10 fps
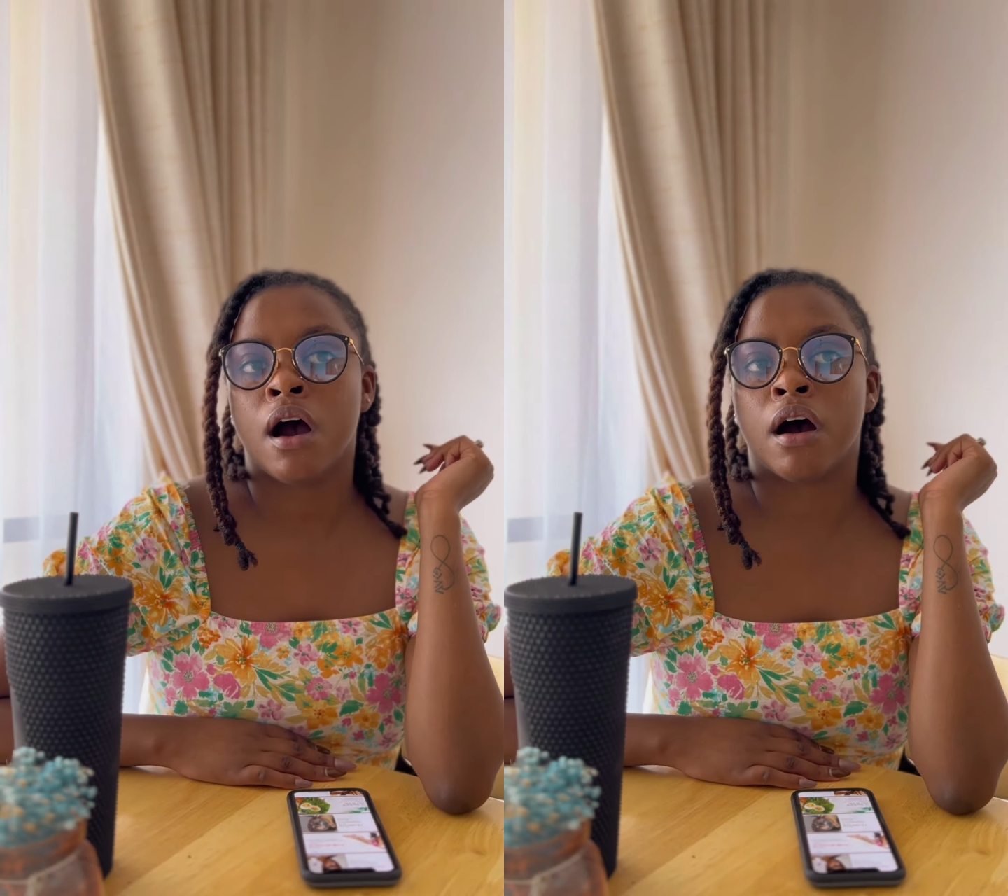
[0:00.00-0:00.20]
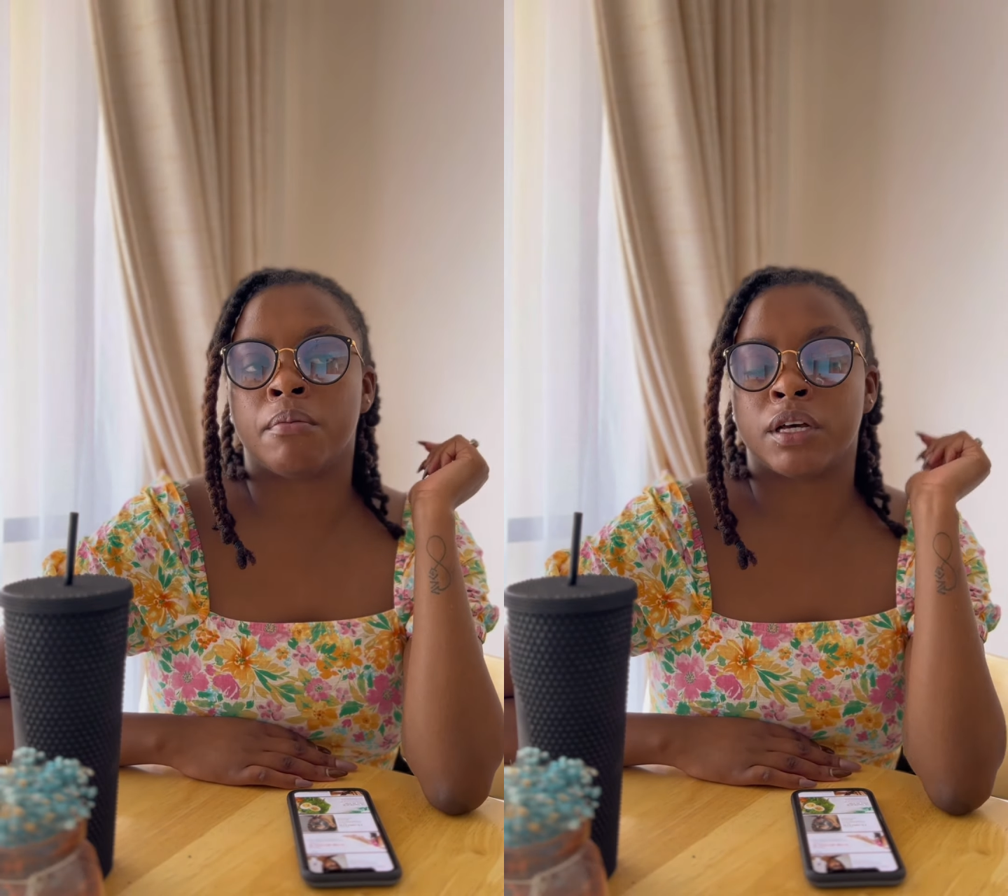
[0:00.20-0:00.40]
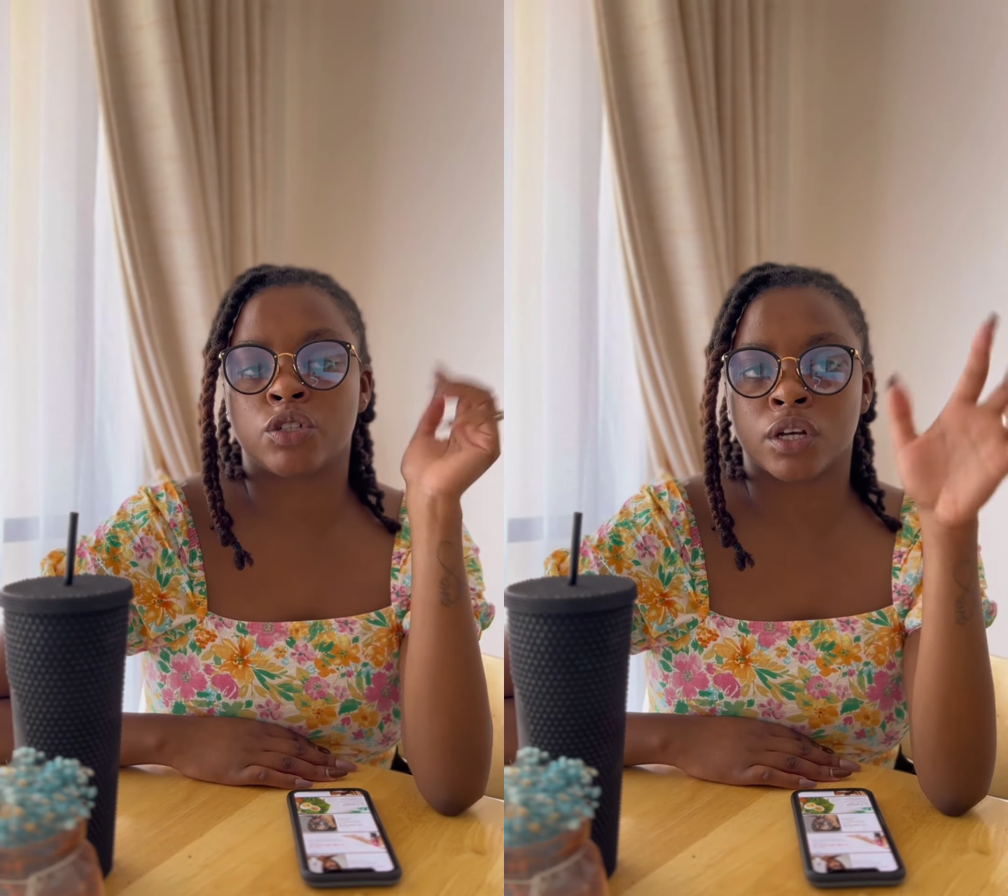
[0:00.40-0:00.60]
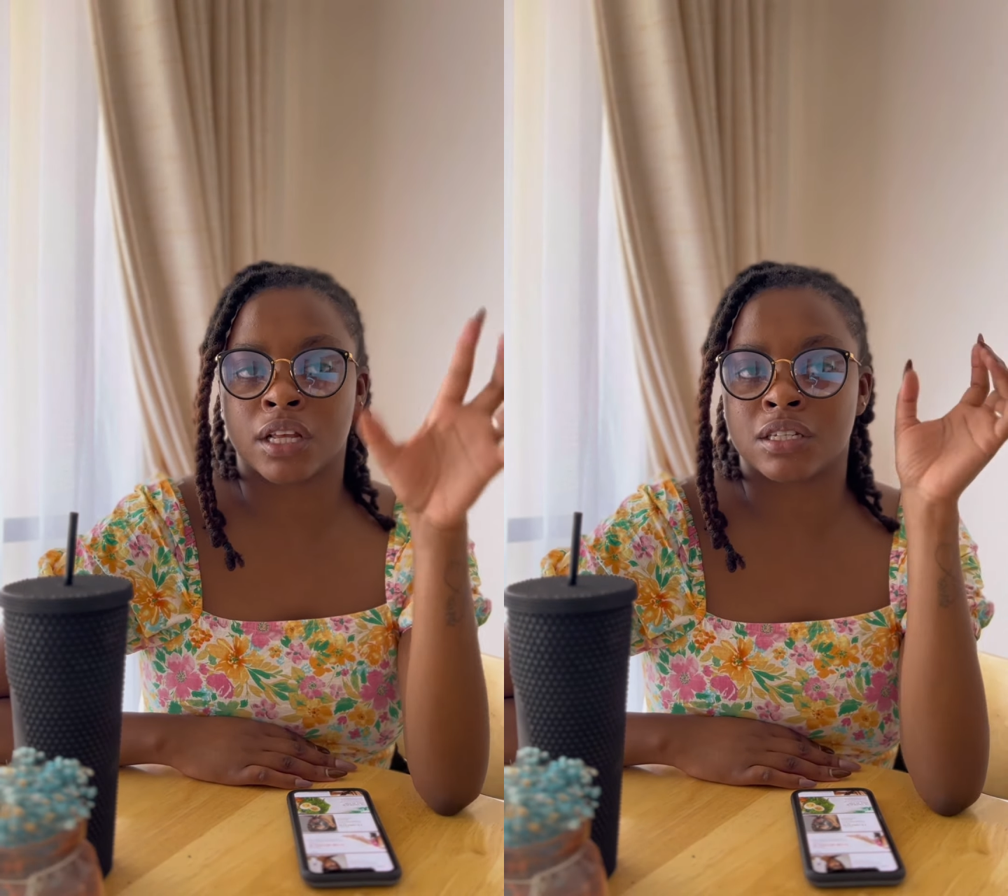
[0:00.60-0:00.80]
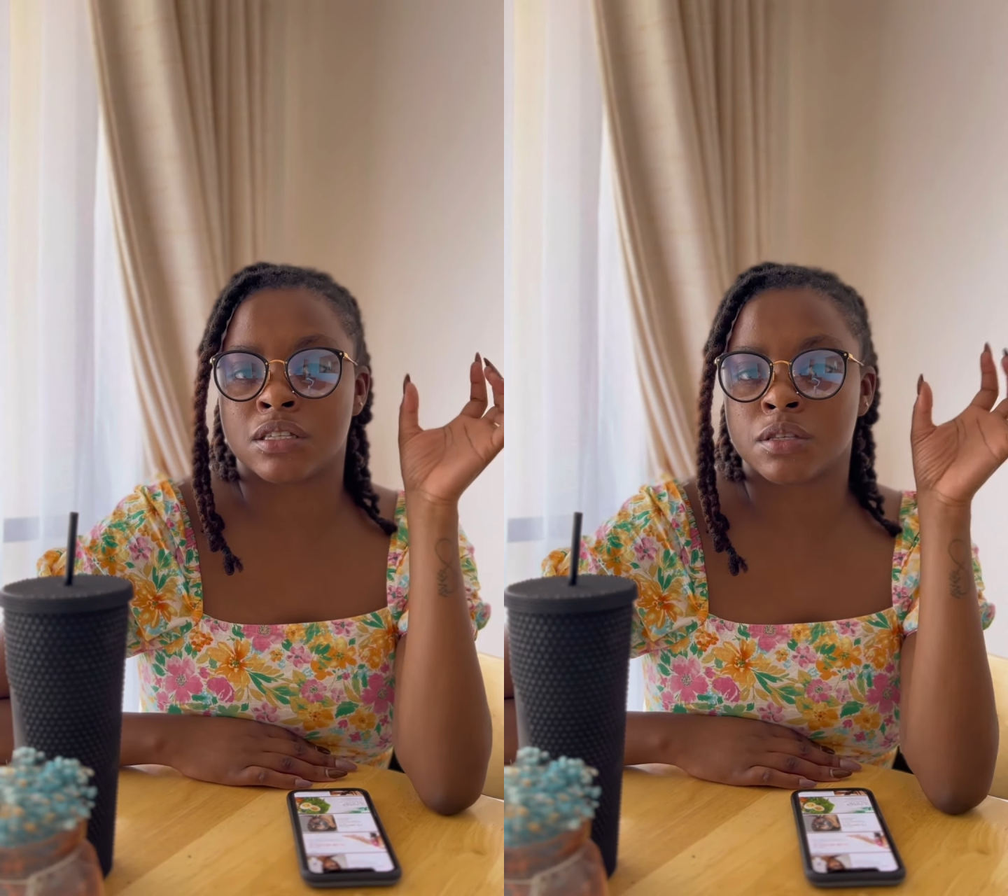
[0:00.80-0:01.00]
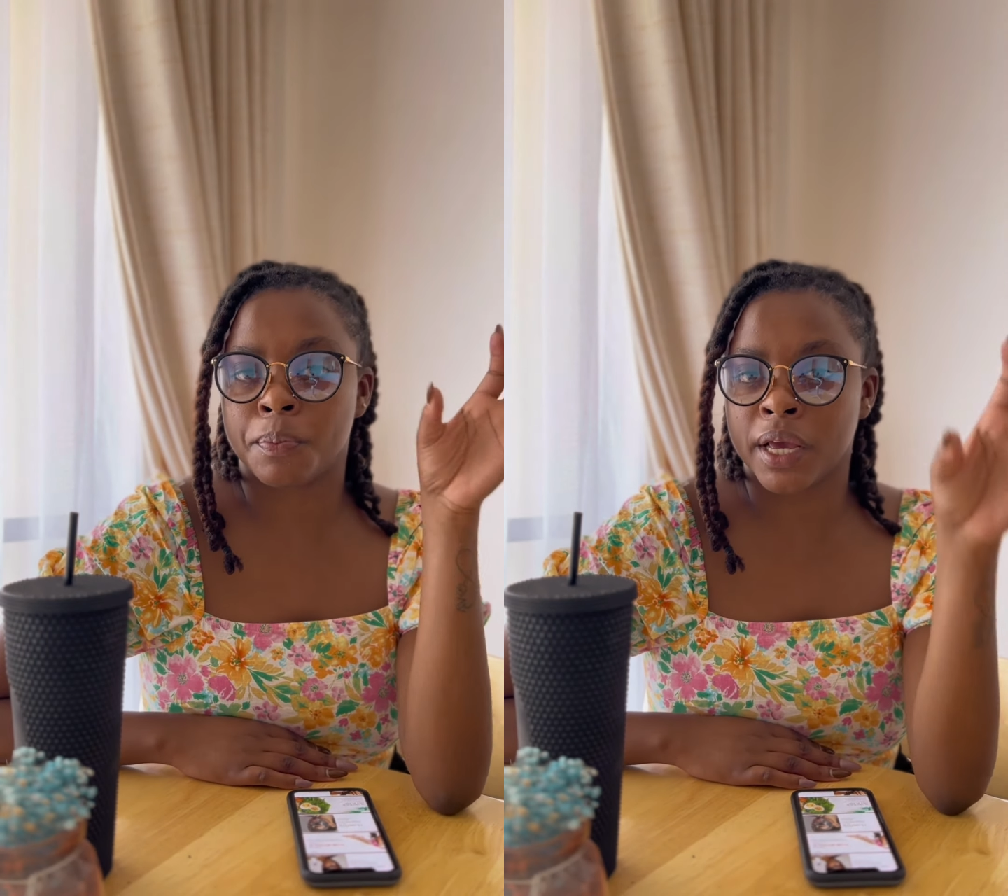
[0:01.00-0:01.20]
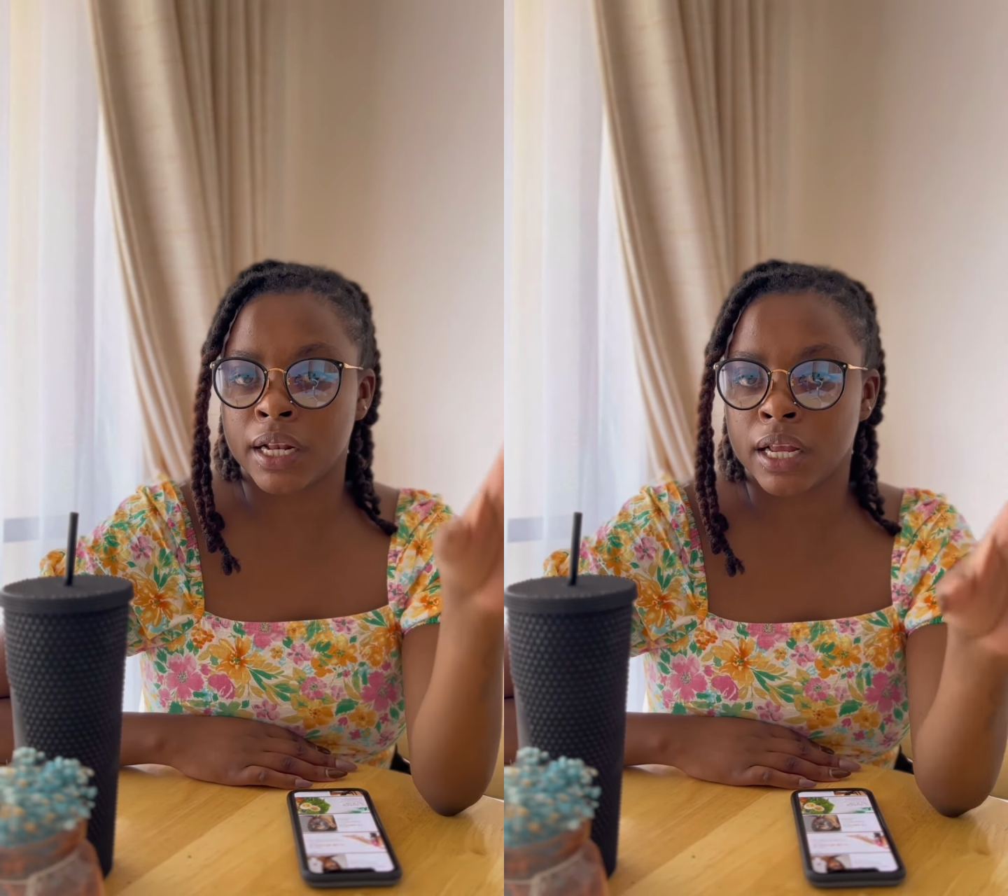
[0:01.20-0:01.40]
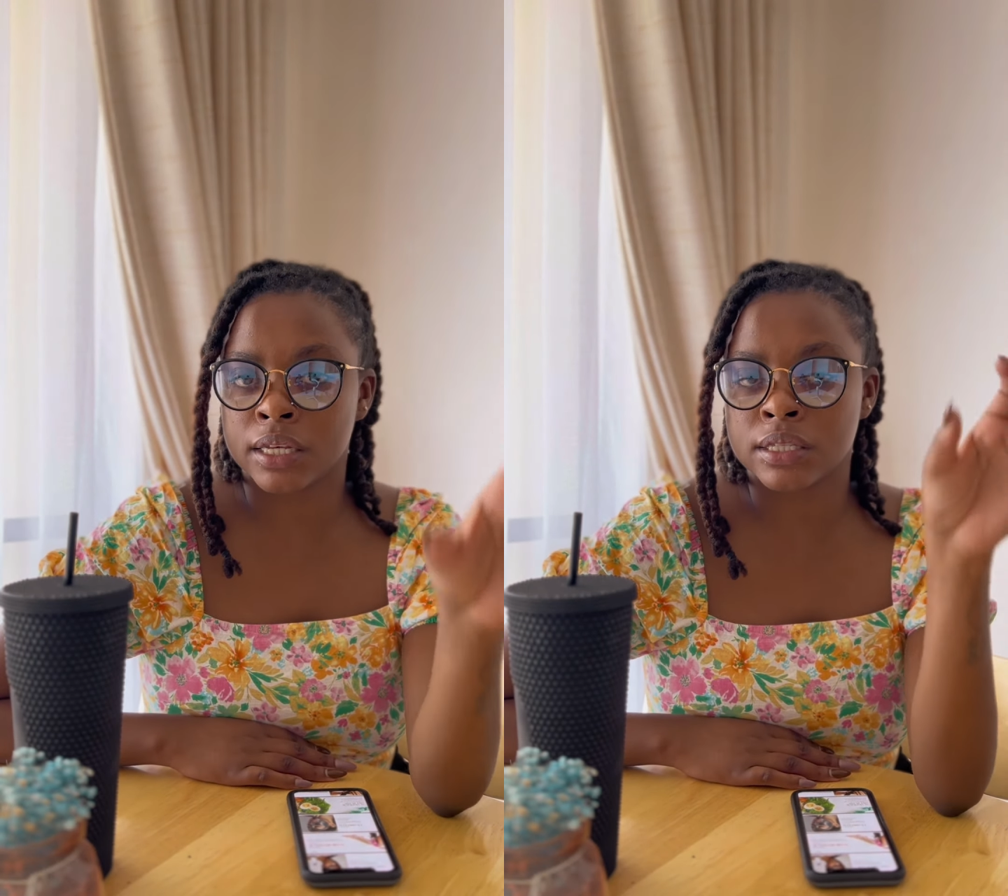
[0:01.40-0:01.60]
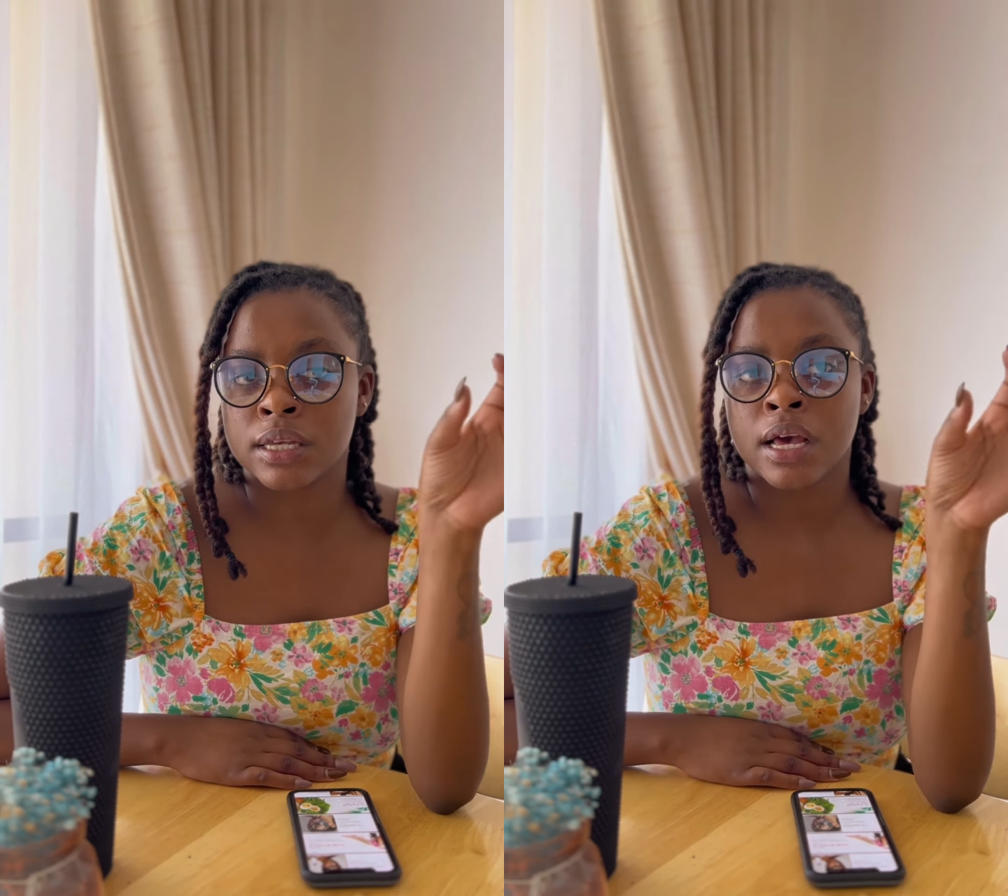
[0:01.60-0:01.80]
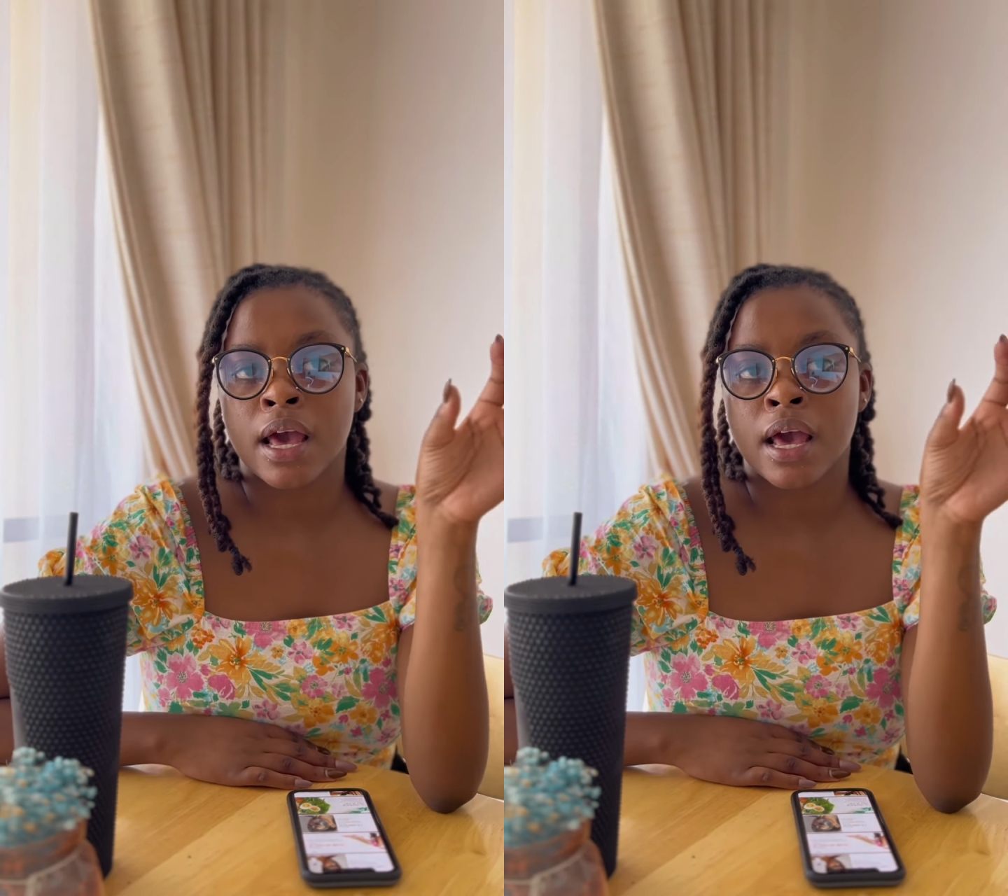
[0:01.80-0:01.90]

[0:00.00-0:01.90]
um, ensure that it's painless